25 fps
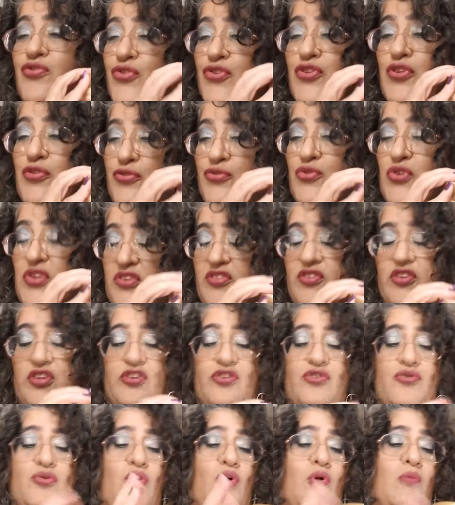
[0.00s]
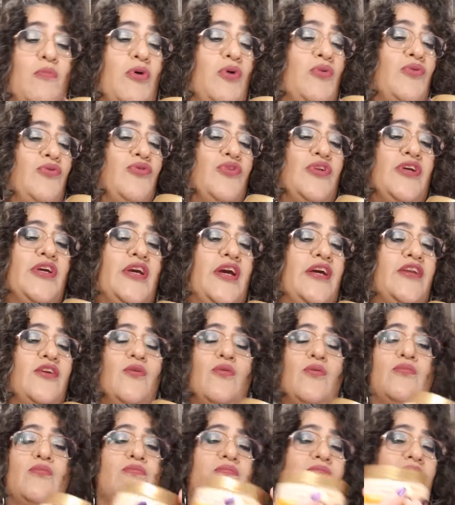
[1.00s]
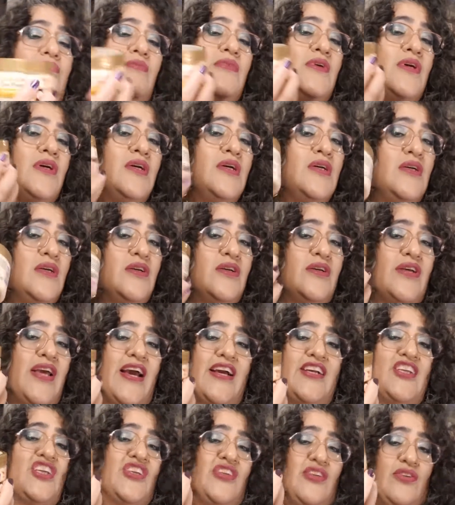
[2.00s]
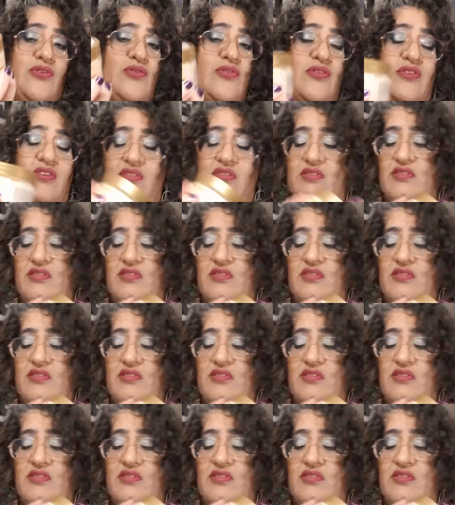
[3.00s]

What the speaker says: for the frizz control mostly. I don't actually use it to